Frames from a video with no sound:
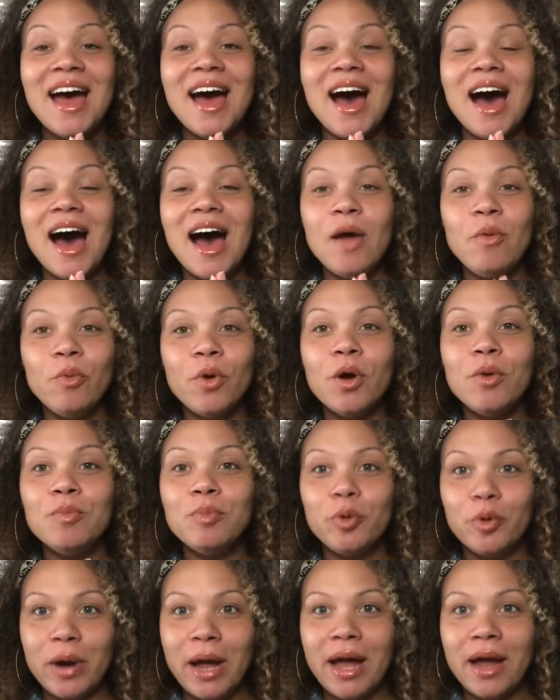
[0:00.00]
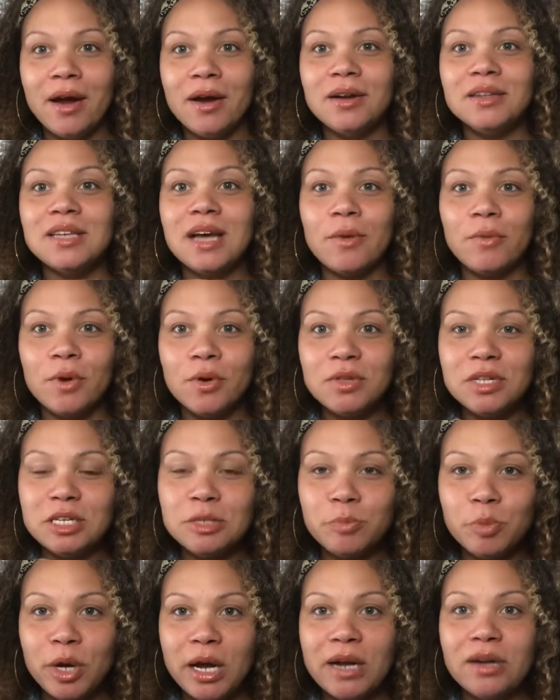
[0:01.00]
I wrote prayers. I wrote these
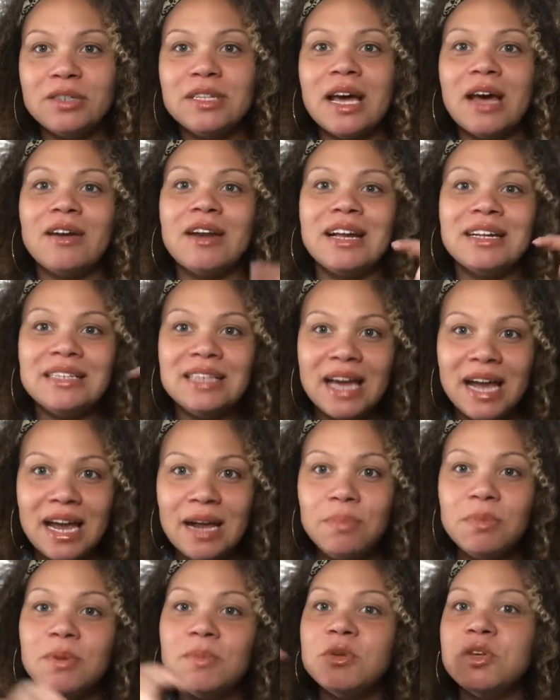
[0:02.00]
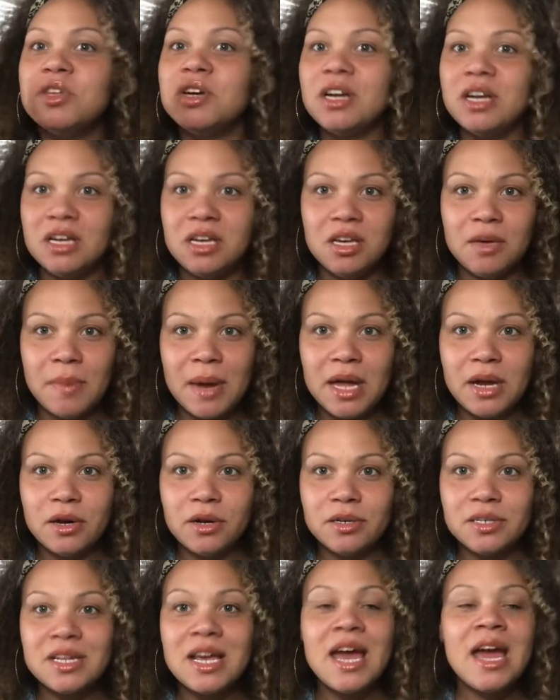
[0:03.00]
prayers out and I taped them to their
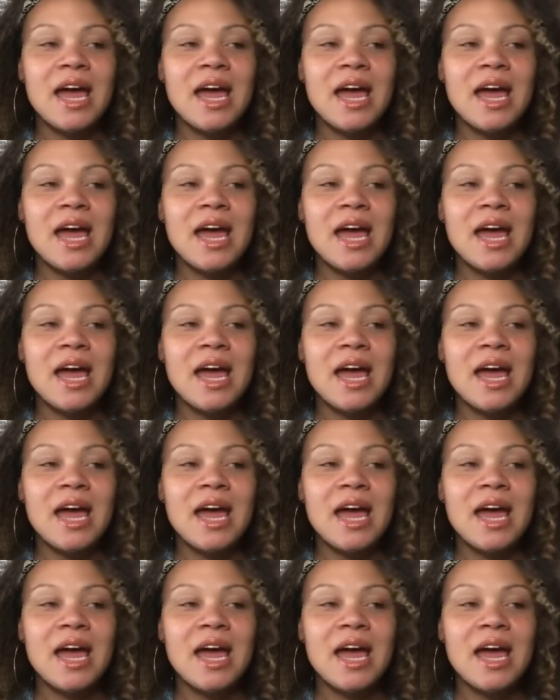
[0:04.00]
incubators.